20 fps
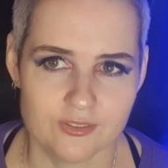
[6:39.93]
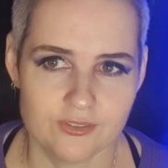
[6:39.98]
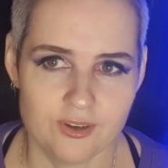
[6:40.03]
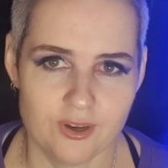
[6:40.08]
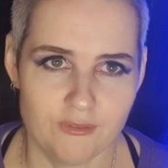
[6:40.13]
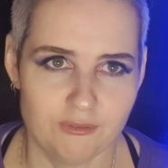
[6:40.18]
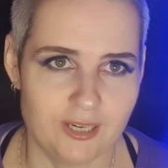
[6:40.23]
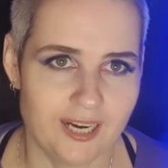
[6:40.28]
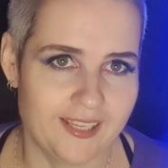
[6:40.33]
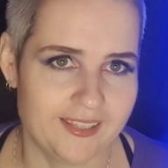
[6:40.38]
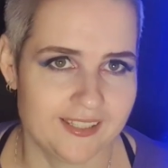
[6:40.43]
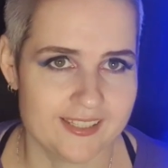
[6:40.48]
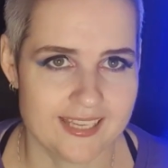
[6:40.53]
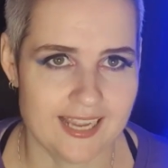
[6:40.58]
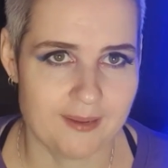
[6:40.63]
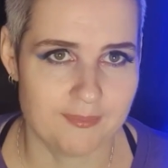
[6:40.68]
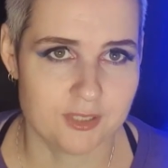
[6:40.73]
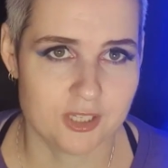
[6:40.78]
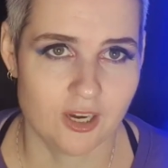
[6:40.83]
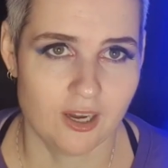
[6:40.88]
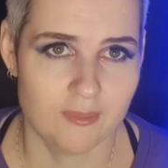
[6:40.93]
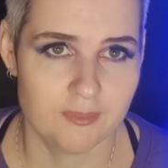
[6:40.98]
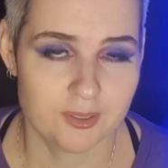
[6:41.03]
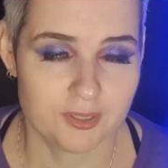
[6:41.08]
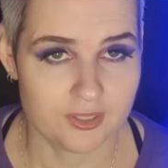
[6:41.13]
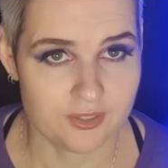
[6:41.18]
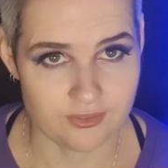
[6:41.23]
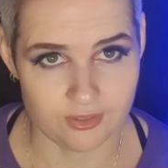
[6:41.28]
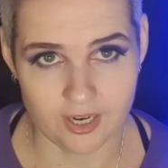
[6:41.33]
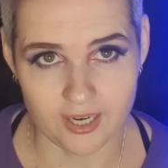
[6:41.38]
around the same time that I
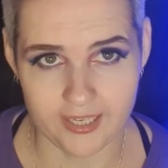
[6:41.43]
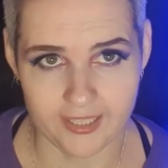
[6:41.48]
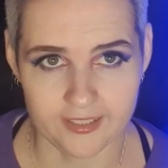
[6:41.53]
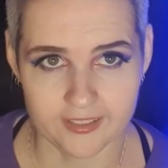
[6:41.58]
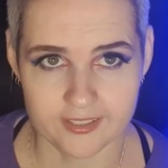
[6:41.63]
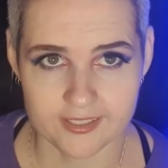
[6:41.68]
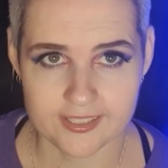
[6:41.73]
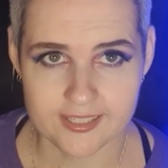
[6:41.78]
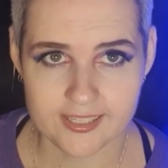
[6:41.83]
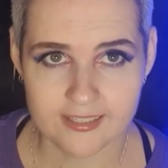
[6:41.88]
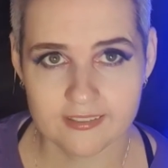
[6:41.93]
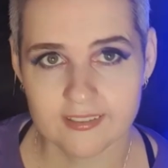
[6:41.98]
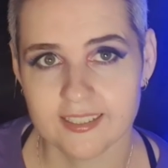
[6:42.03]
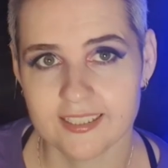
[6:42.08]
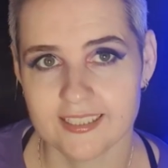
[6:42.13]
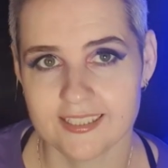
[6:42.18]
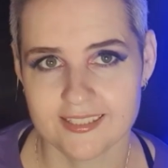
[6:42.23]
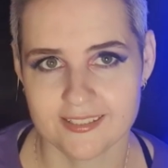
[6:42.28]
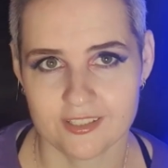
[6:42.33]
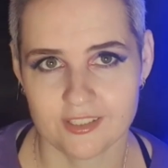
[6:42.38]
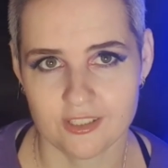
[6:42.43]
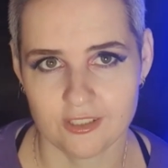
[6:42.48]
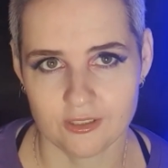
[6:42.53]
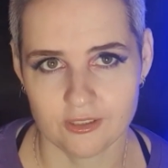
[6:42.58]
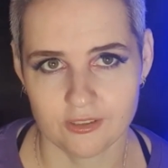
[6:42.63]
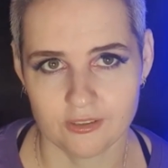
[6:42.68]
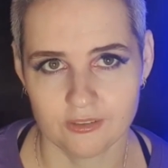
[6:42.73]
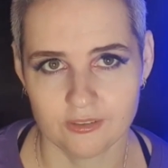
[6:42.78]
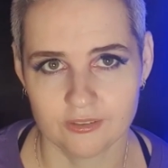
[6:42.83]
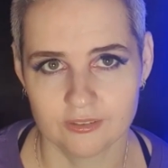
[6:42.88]
was writing those series,
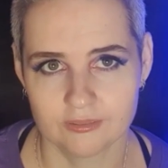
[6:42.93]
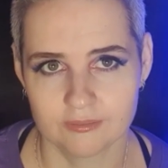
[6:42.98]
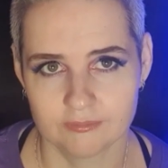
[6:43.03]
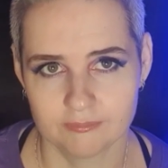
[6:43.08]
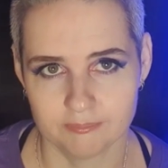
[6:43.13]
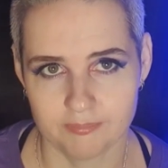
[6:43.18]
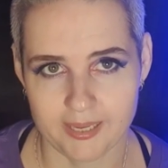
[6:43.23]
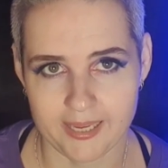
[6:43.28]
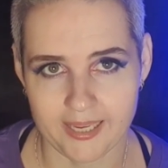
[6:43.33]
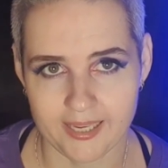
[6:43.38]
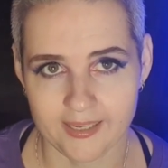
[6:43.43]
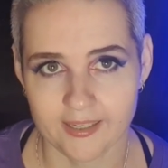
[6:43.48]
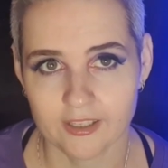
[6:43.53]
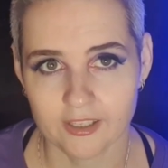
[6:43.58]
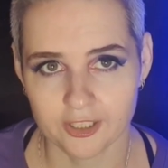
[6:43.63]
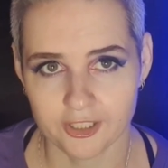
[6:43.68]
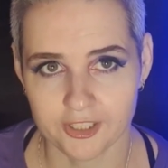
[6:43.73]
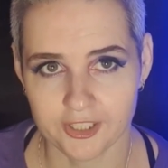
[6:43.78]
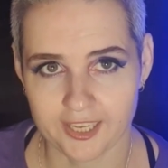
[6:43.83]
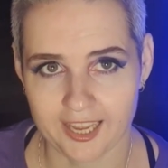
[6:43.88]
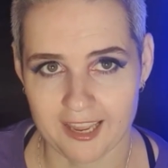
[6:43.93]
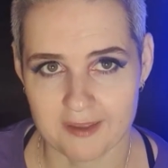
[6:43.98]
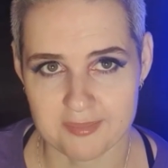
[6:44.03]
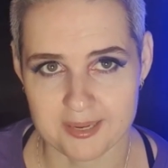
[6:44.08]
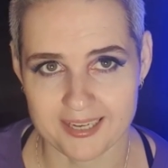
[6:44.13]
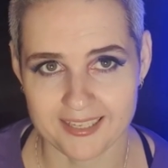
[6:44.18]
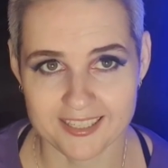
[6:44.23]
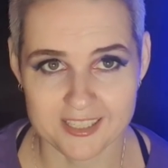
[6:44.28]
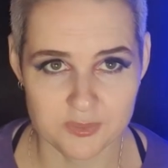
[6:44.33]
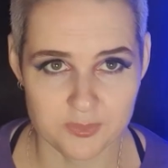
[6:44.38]
You, Me, Her came
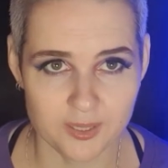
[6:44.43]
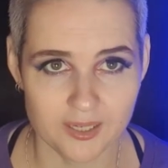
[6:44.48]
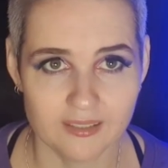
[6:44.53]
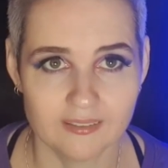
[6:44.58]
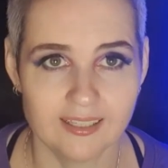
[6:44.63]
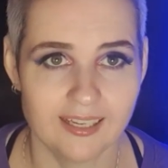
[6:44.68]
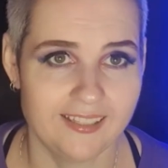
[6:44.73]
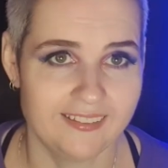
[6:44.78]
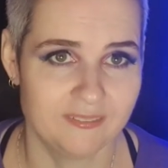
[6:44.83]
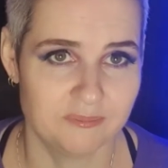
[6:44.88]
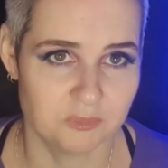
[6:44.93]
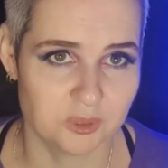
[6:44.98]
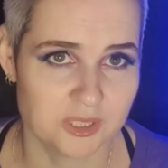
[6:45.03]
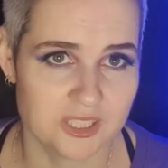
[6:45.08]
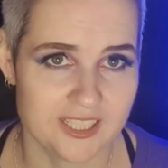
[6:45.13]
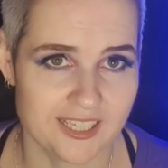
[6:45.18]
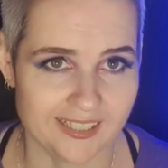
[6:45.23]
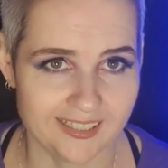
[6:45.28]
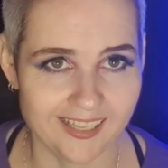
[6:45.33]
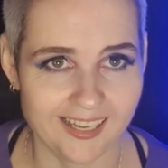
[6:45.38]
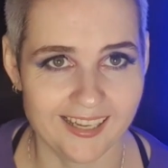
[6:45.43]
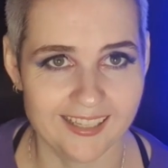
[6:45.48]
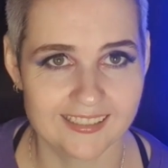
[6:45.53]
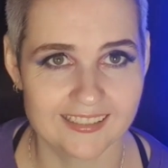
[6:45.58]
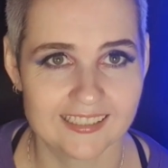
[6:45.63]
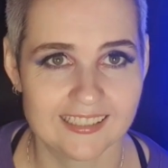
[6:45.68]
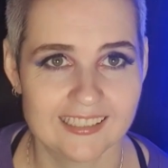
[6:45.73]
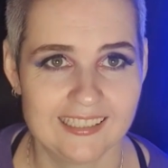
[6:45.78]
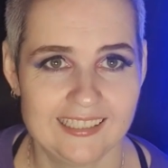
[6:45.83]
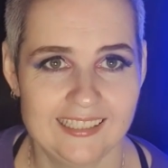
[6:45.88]
out as well, and watching that
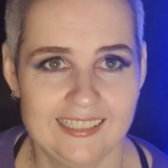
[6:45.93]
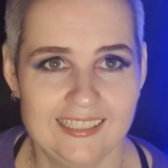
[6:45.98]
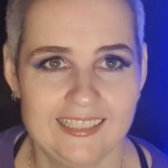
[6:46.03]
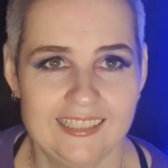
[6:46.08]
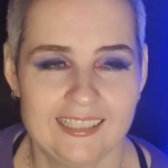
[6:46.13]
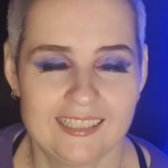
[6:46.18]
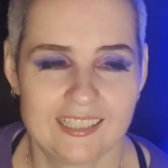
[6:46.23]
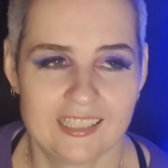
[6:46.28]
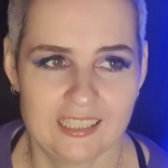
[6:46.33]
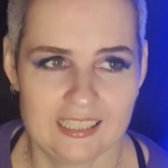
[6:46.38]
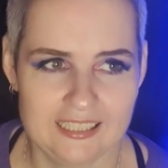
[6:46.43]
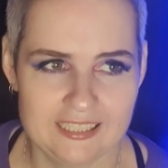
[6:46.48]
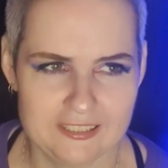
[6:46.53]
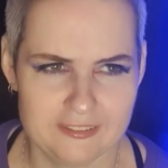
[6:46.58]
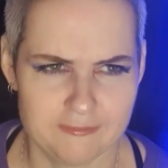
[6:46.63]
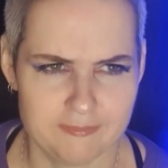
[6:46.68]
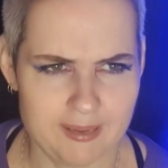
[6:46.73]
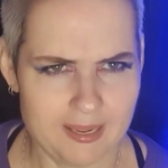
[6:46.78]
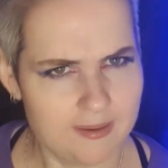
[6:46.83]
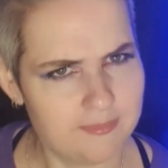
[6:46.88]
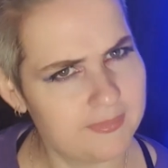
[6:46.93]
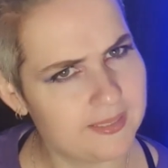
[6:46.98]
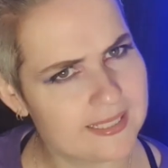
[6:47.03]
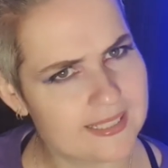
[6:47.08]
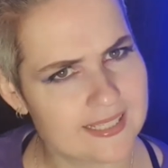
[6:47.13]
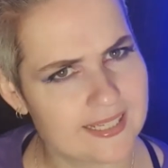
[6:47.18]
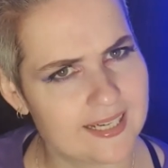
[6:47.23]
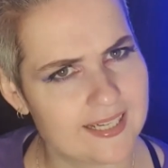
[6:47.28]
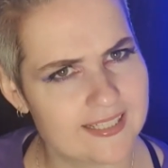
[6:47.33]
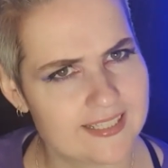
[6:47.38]
kind of made me
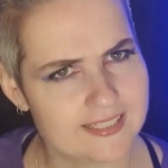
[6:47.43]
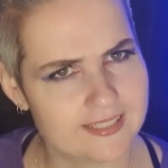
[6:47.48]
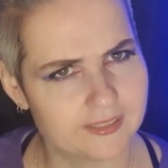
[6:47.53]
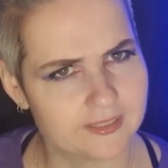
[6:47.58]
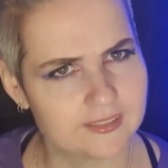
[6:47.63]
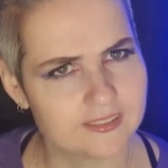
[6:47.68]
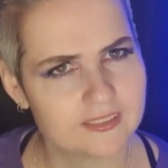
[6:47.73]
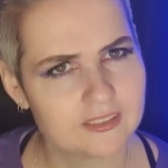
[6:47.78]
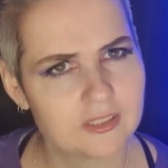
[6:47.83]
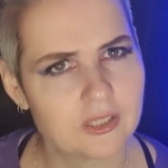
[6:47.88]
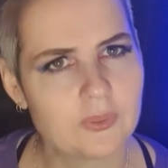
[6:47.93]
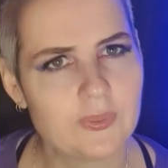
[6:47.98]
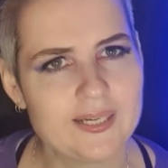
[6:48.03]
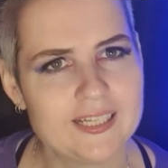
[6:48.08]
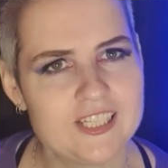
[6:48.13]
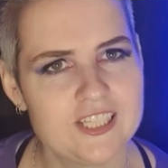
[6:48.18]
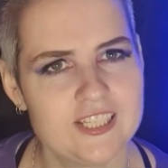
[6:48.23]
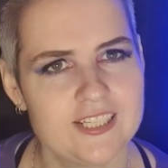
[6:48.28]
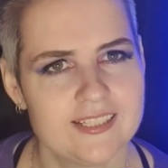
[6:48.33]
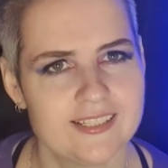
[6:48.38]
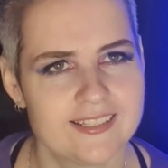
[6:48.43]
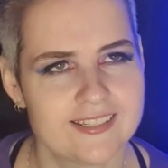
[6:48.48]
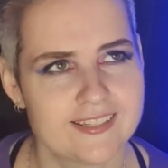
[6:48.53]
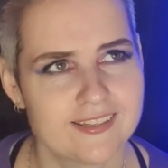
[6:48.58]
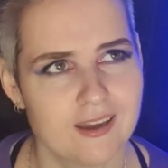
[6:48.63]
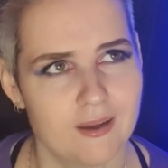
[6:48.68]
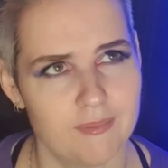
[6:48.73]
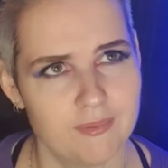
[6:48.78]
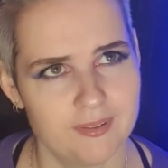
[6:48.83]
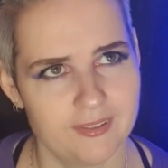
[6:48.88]
start to question
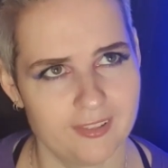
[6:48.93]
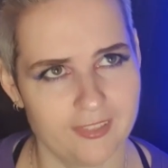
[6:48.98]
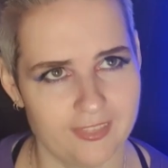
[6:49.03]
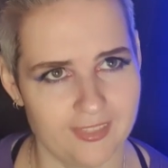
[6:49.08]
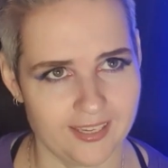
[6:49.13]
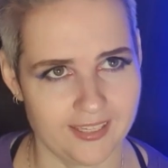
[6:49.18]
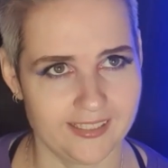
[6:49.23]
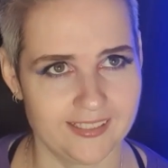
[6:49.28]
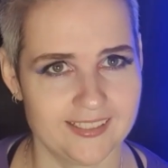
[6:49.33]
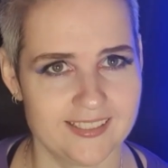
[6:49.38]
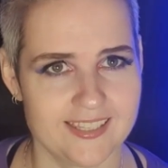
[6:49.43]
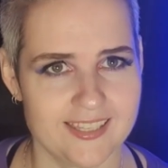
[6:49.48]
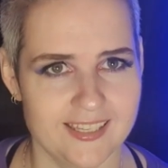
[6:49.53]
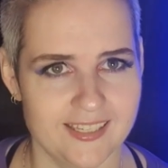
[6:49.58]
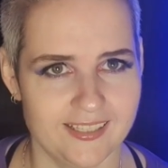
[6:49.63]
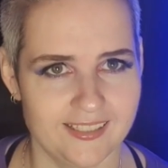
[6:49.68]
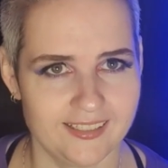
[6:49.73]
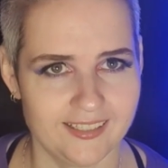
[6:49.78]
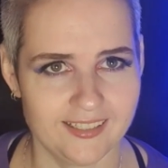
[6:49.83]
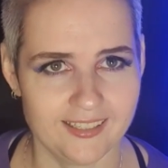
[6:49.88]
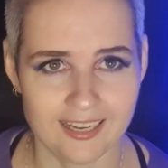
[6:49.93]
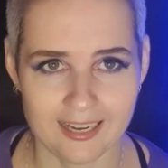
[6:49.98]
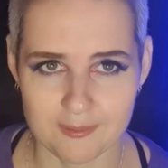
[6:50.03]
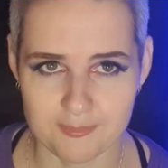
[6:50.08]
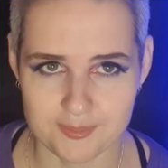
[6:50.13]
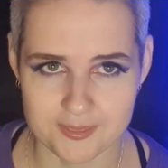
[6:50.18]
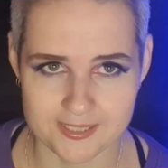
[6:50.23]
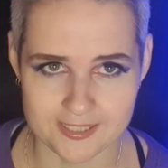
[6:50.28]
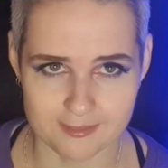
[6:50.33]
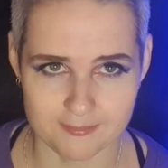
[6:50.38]
some of the things that had
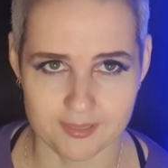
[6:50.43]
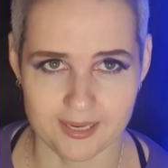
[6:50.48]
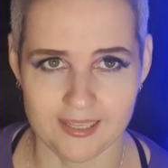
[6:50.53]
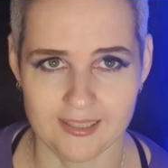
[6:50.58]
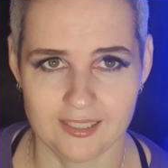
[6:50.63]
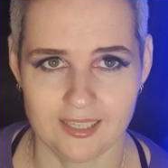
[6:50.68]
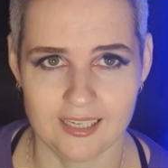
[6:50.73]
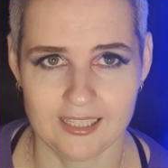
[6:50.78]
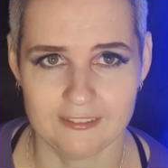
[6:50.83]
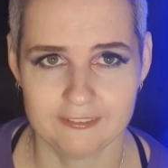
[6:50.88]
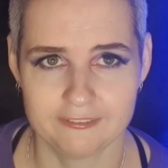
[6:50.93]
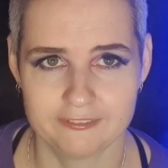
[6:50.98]
happened in my life.